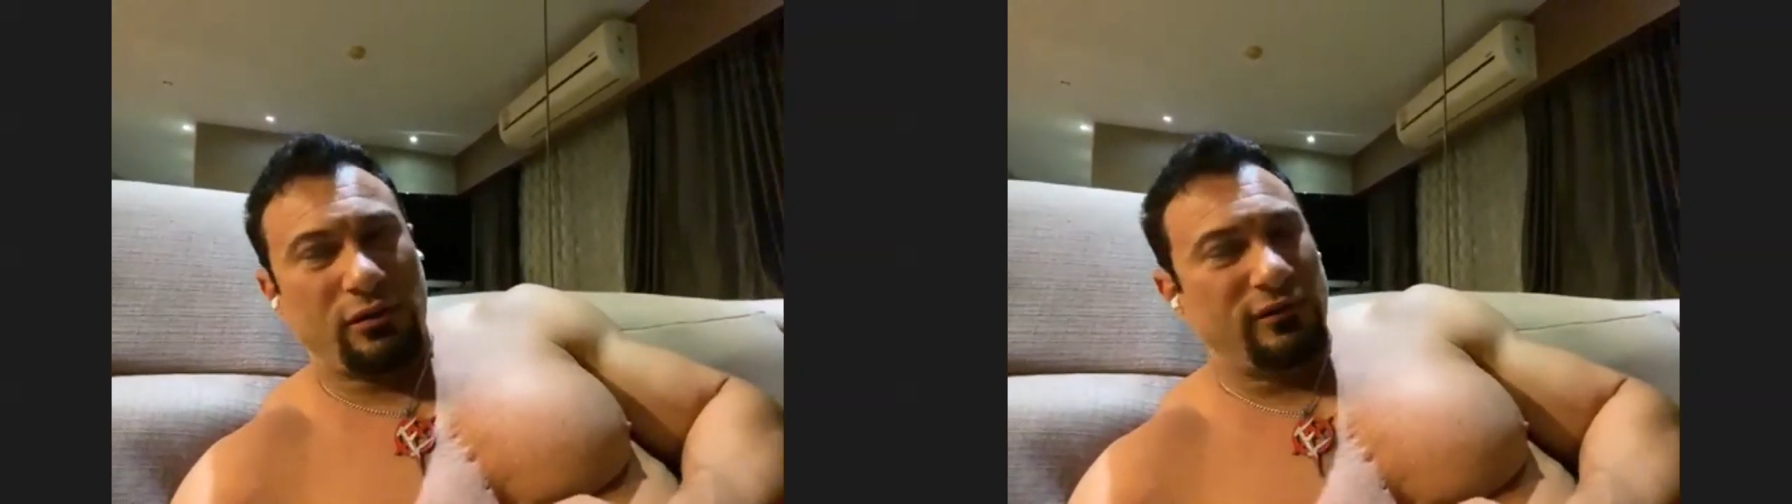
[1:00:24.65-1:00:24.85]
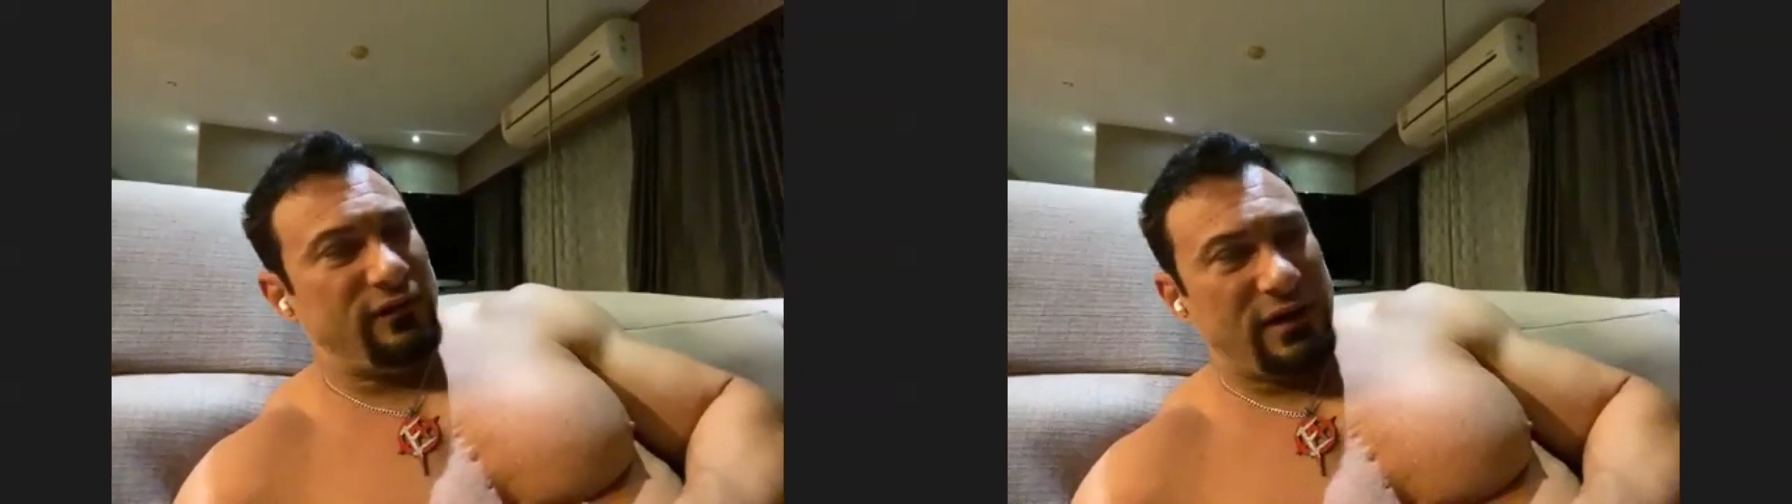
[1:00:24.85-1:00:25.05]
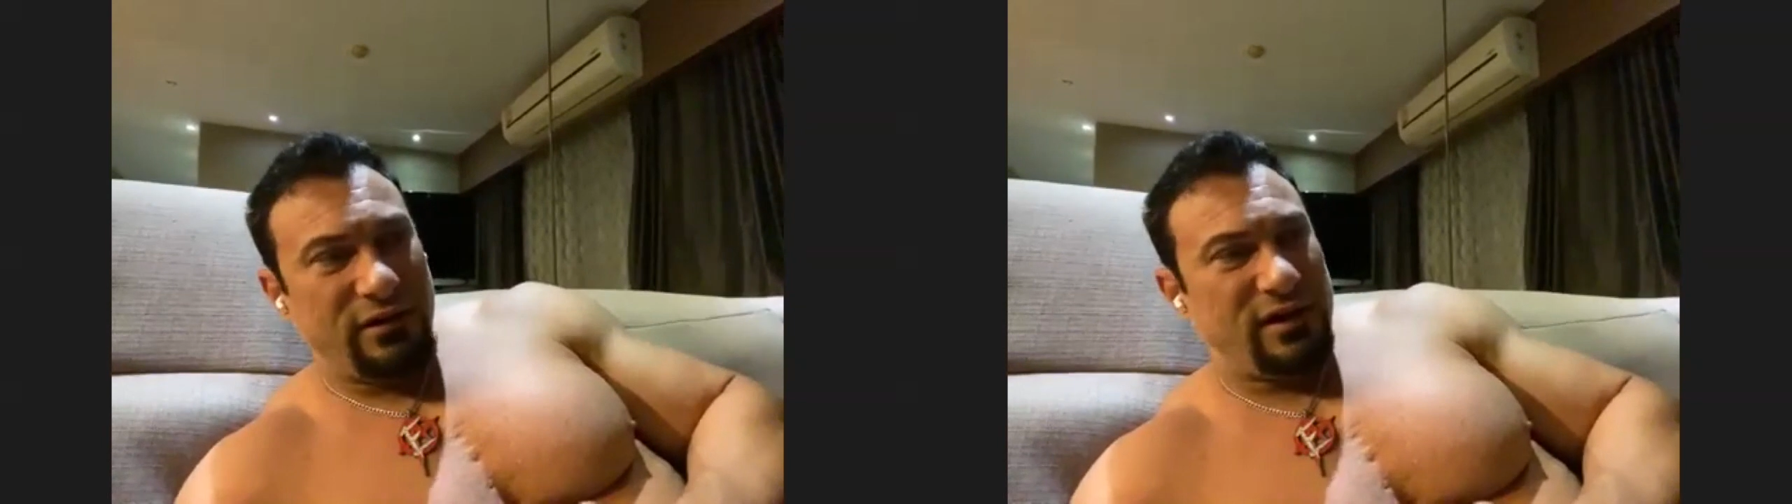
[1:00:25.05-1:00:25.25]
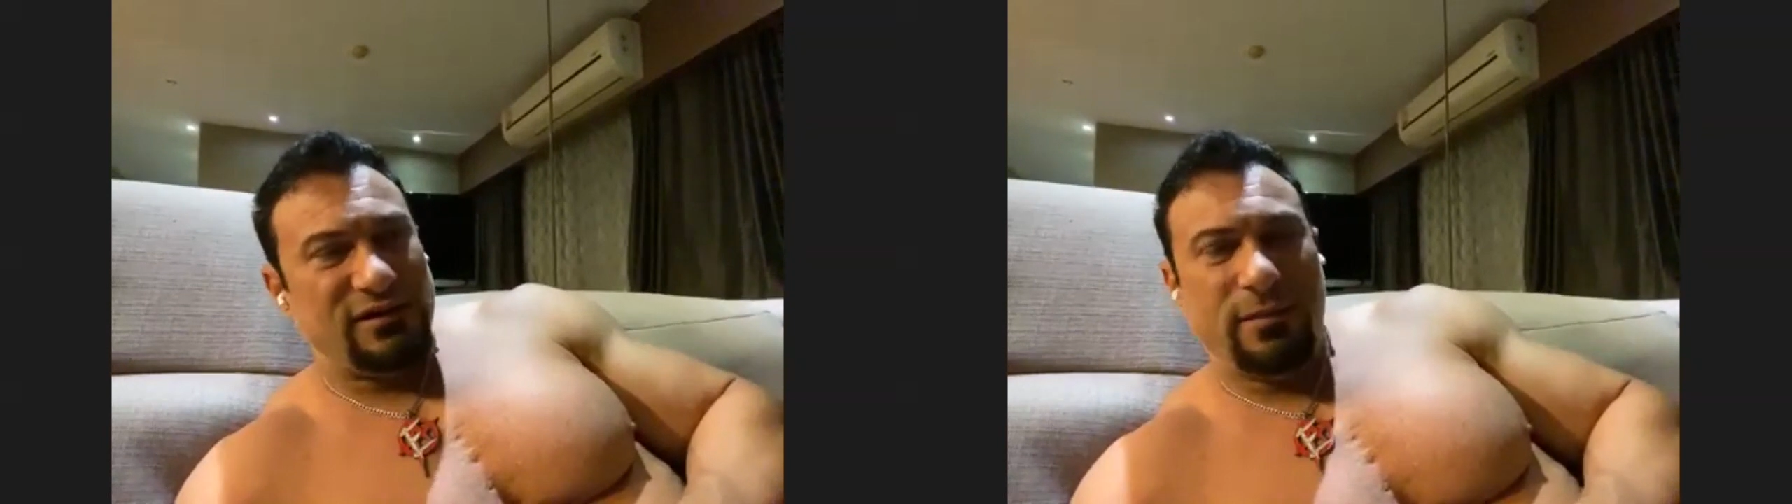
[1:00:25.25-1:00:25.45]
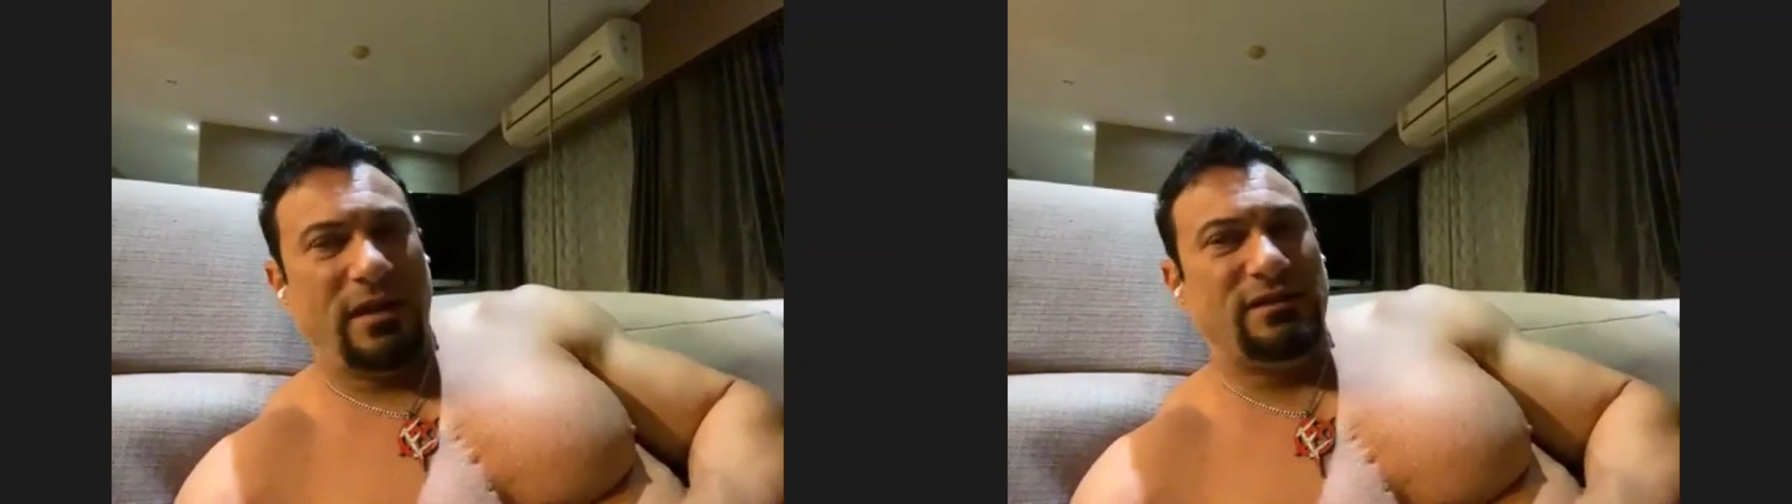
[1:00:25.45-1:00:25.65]
or very
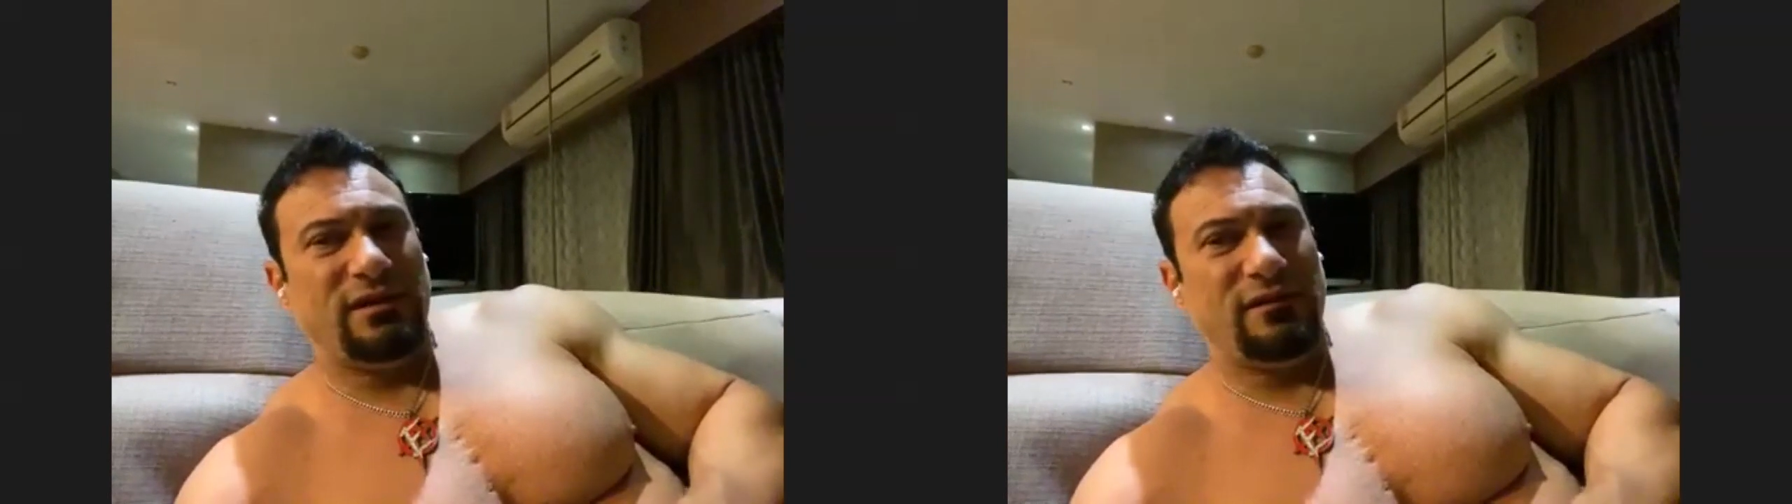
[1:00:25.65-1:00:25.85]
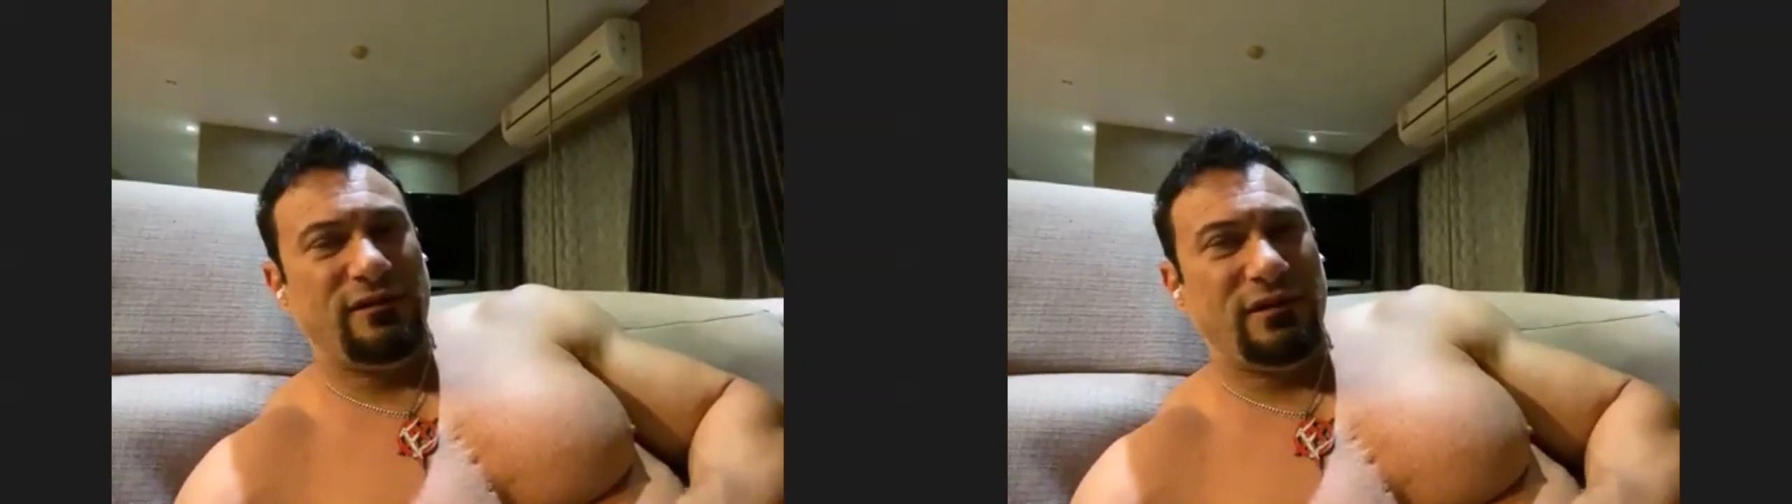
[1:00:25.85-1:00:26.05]
expensive